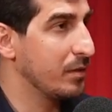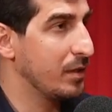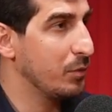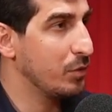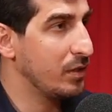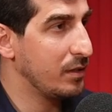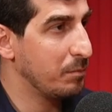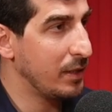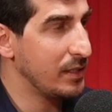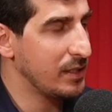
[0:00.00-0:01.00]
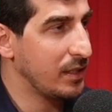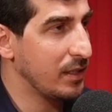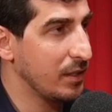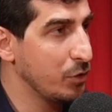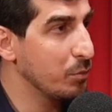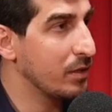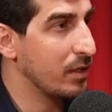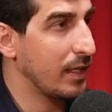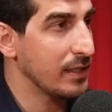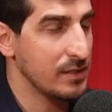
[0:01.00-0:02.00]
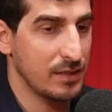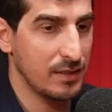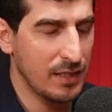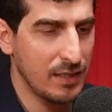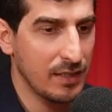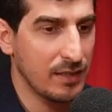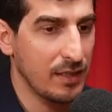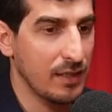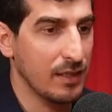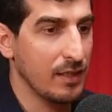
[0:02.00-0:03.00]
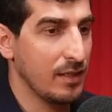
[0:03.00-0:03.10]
They want the basic human rights, the dignity.